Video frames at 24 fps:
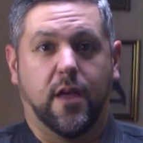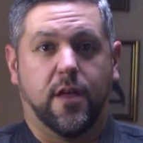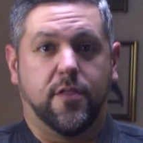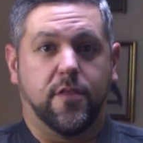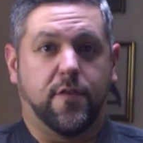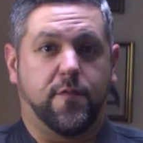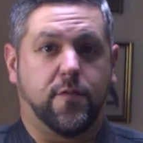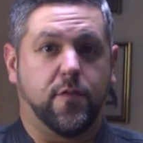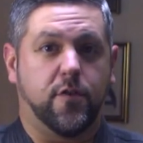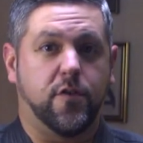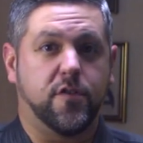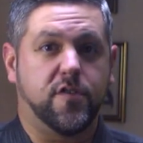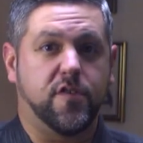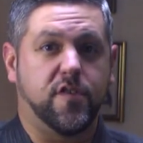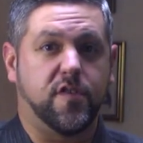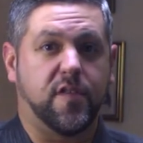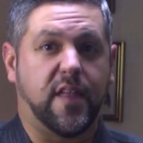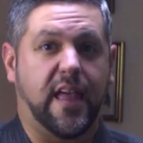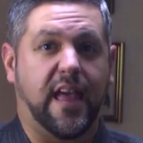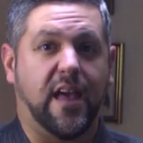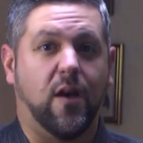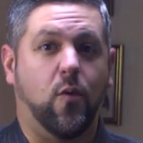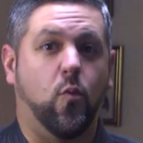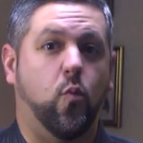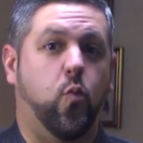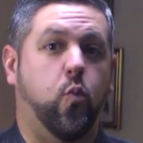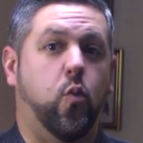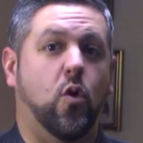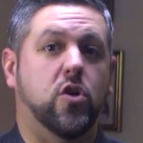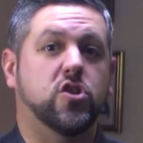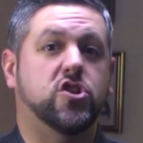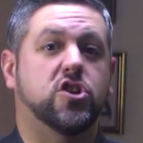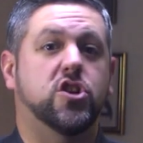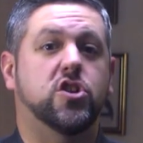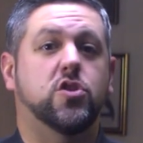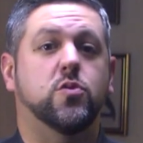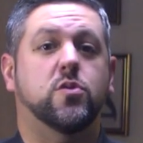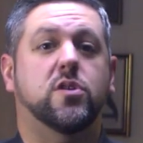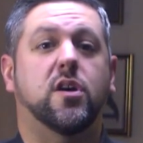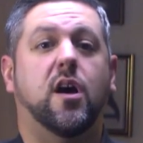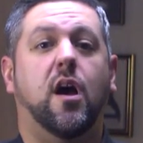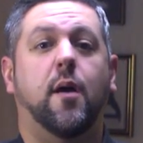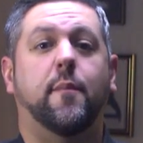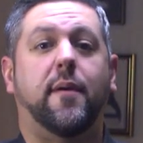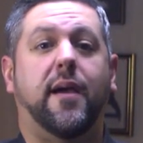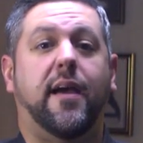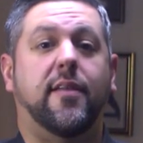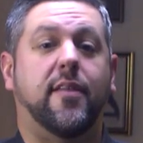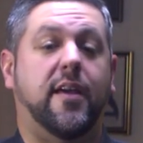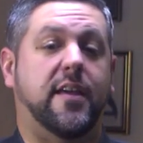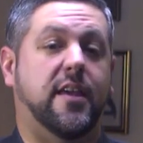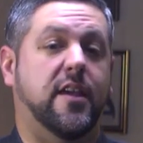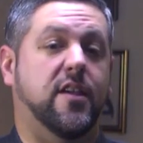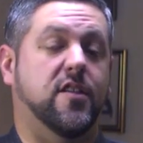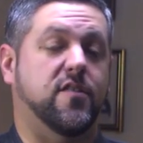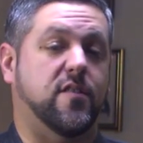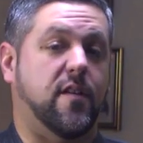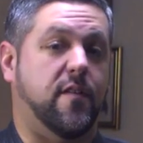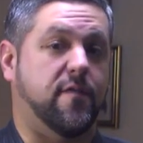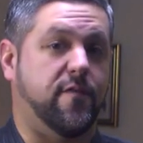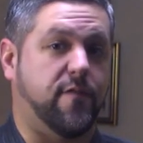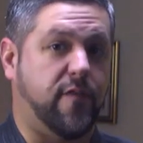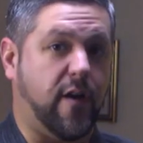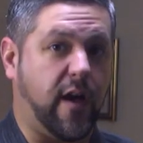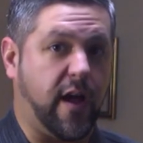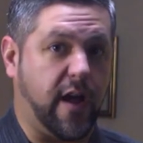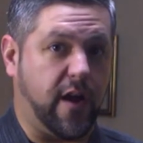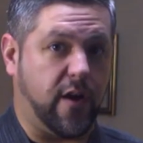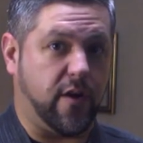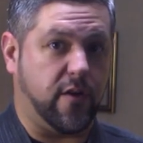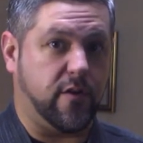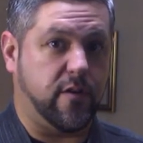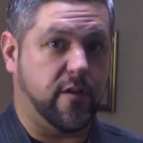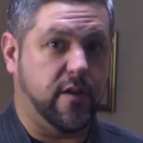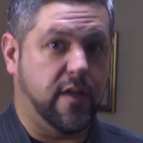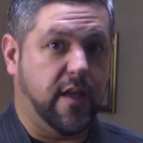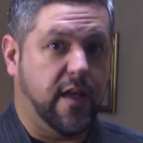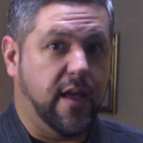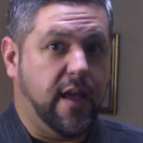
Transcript: The first is that one should do combat like he is on fire,